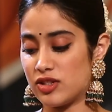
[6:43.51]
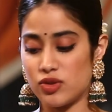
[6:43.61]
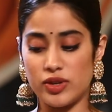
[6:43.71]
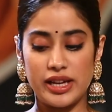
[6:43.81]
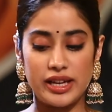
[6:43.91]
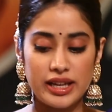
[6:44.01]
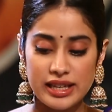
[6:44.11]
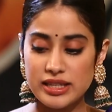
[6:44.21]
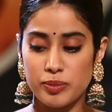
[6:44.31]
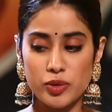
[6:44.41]
So
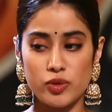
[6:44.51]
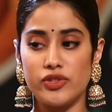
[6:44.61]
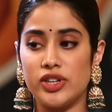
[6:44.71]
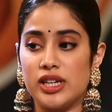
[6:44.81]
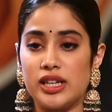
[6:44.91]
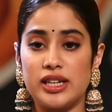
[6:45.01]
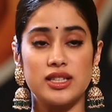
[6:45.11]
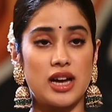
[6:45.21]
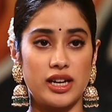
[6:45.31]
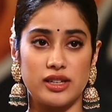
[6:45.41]
his approval and his
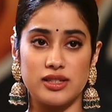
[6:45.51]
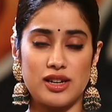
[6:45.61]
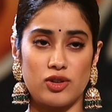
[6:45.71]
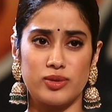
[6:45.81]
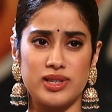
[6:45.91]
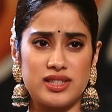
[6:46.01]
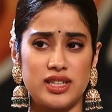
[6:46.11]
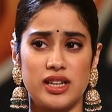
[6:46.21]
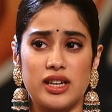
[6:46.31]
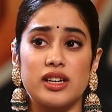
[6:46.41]
guidance I always
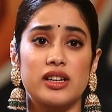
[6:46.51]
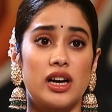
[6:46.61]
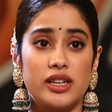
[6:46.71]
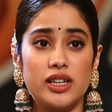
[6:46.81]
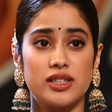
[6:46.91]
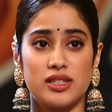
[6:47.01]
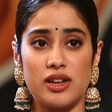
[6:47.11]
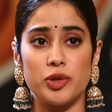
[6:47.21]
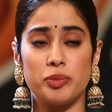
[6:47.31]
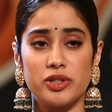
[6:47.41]
seek, and Karan is
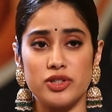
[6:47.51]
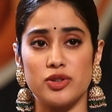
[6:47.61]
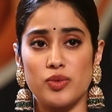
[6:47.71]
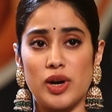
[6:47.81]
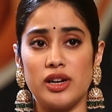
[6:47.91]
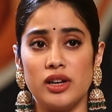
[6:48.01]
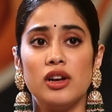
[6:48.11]
another person who I